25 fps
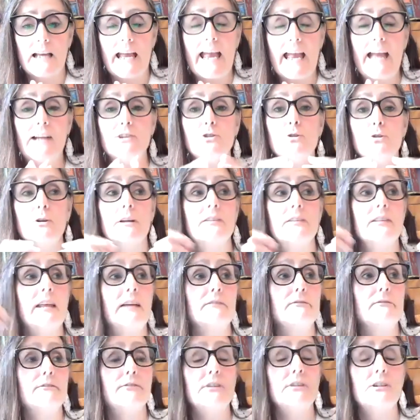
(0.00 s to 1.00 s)
And you can
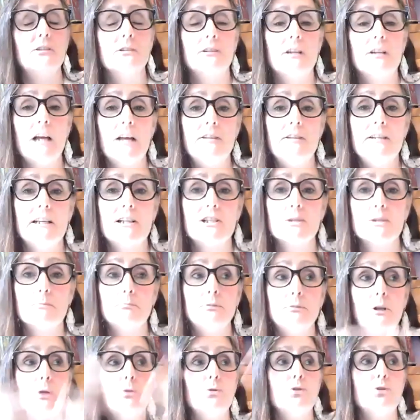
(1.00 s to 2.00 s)
then feel the
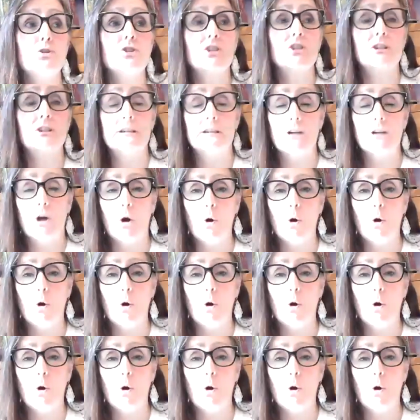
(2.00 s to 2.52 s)
explosion